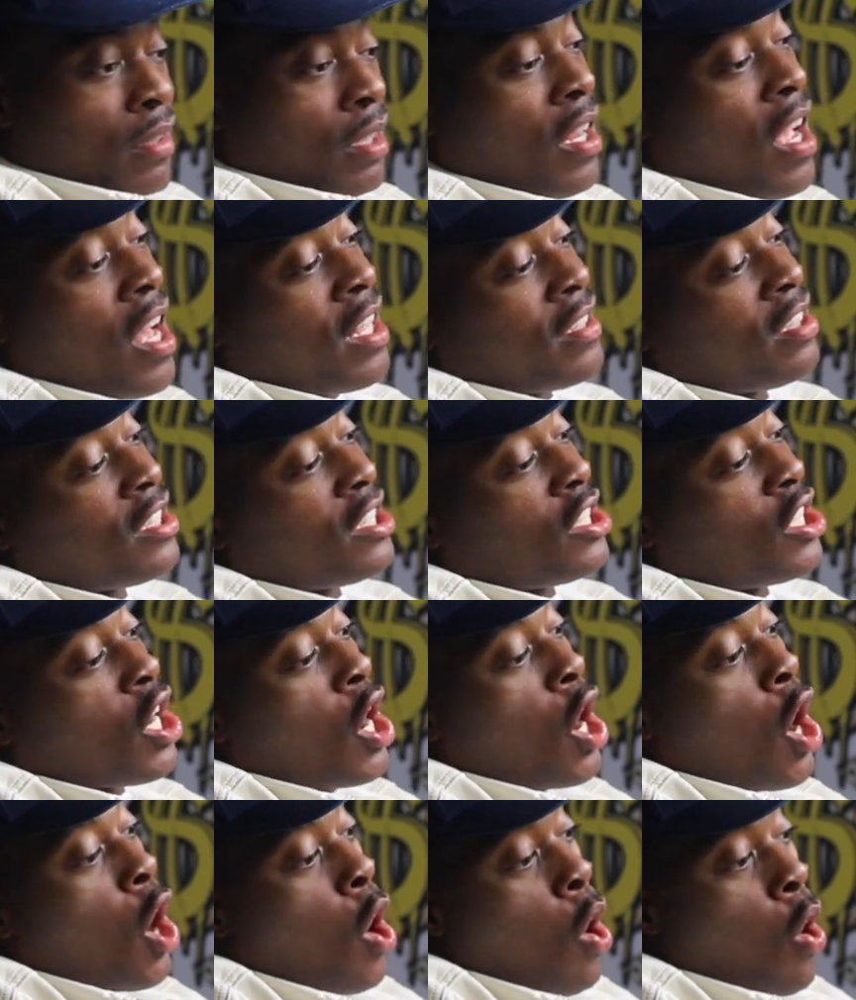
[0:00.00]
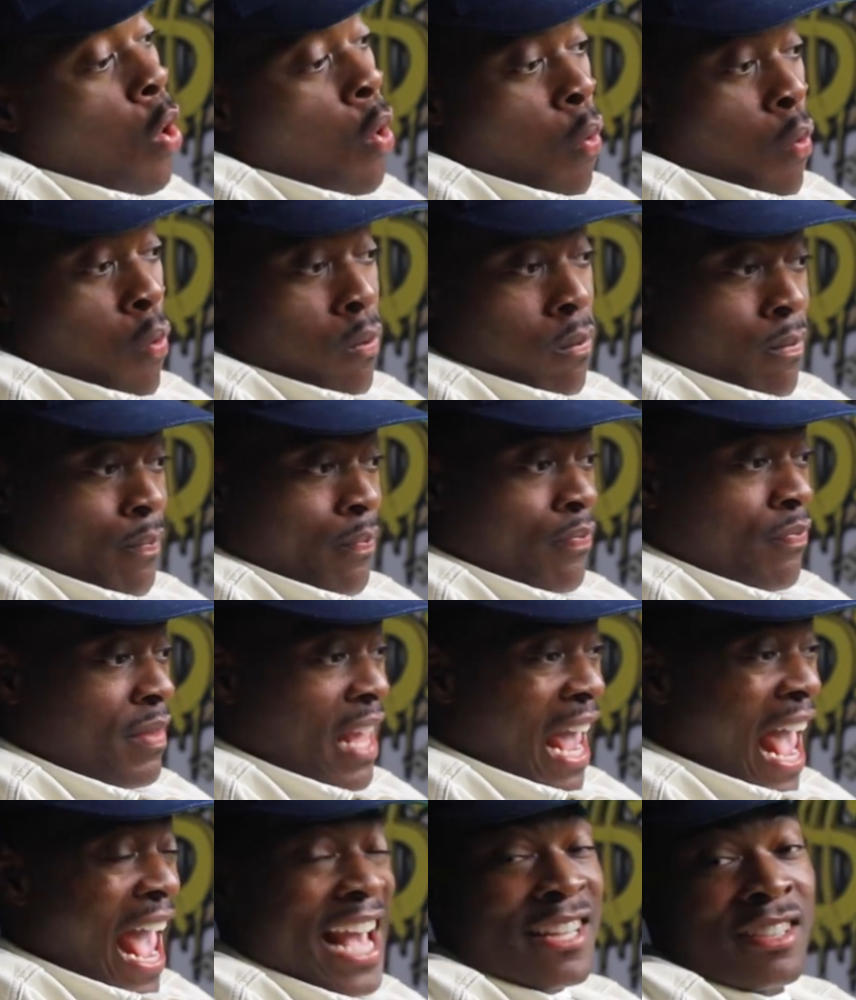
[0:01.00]
Just go.
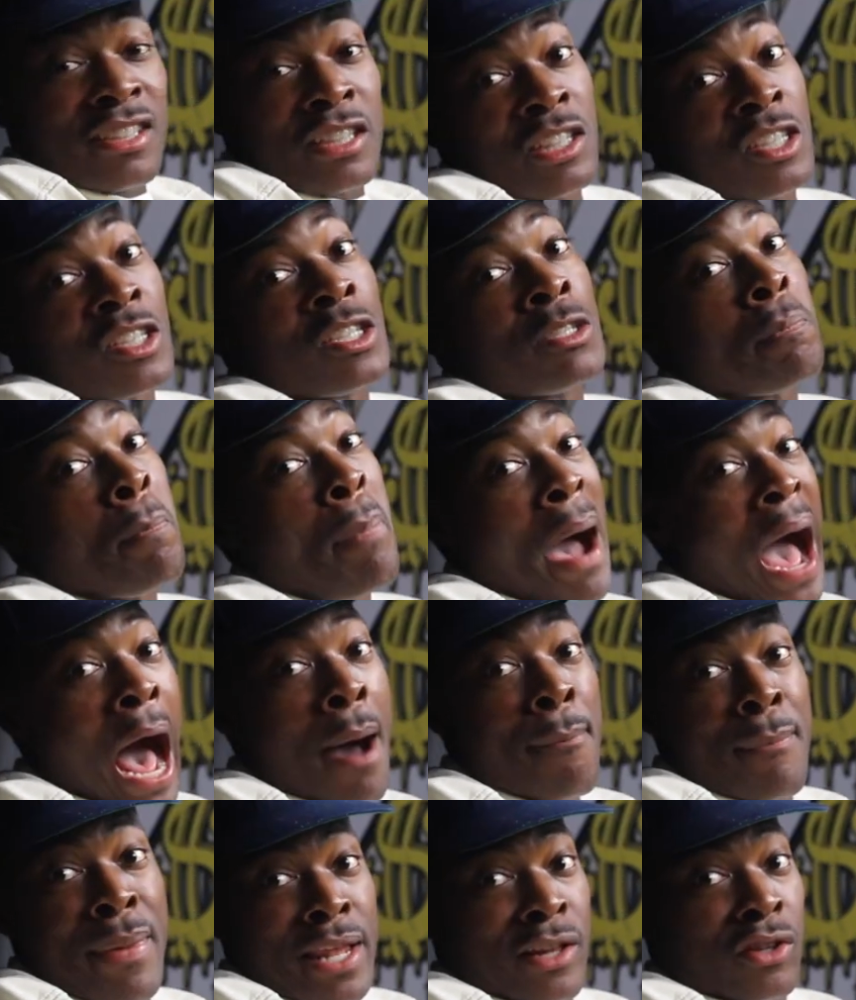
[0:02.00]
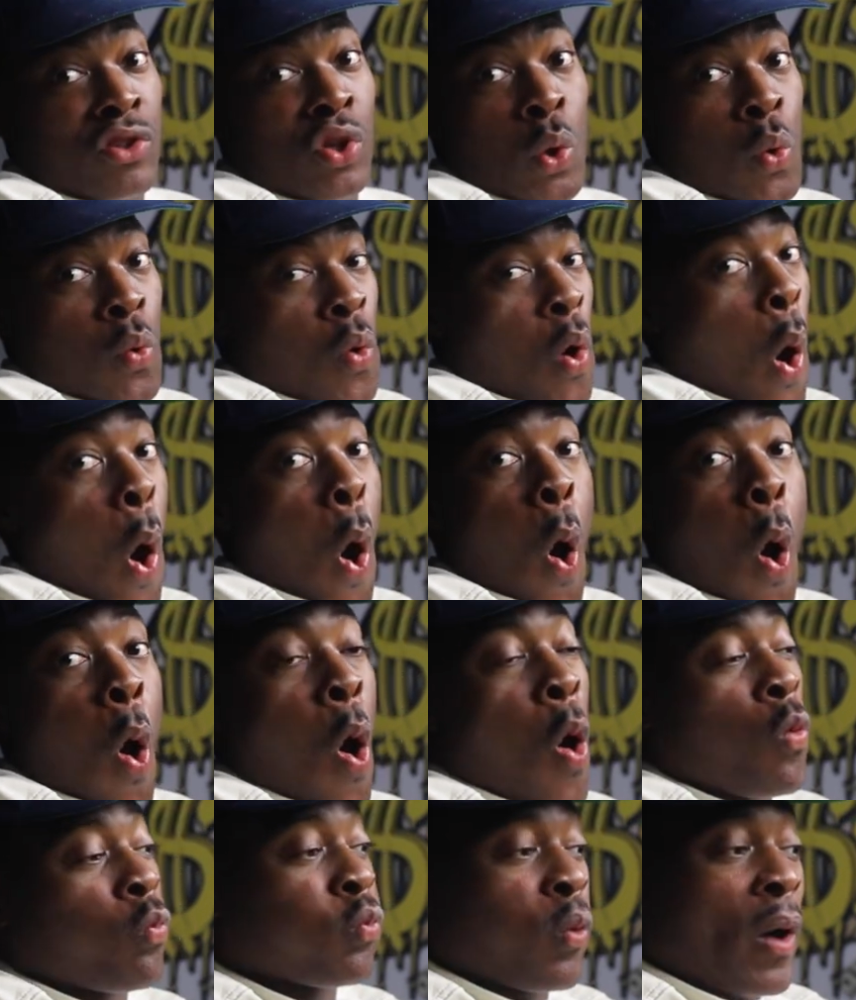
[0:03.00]
Ace is bombing too.
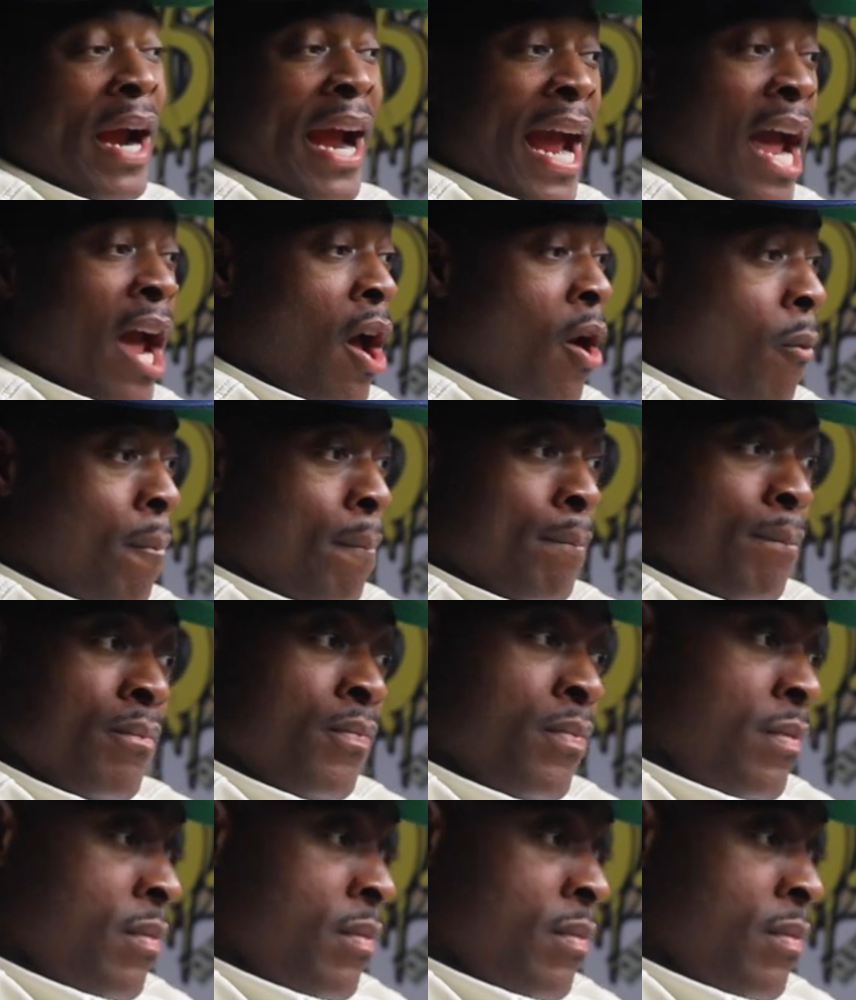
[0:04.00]
Whole ground